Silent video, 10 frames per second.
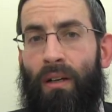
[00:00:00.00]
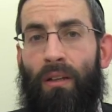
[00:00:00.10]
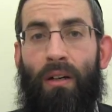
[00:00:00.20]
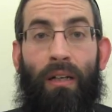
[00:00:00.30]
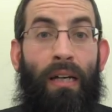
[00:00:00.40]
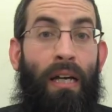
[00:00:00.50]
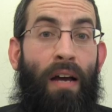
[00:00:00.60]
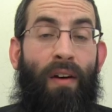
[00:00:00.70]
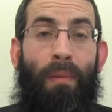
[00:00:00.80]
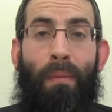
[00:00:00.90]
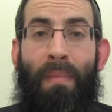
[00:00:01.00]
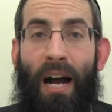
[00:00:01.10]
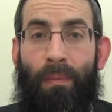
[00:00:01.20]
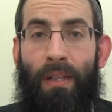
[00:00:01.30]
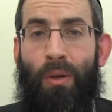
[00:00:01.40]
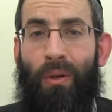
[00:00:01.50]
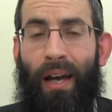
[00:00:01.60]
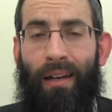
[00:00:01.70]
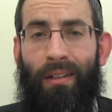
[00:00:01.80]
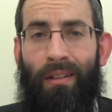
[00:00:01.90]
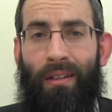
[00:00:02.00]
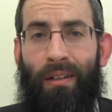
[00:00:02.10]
look, if I'm not makpid, it's okay.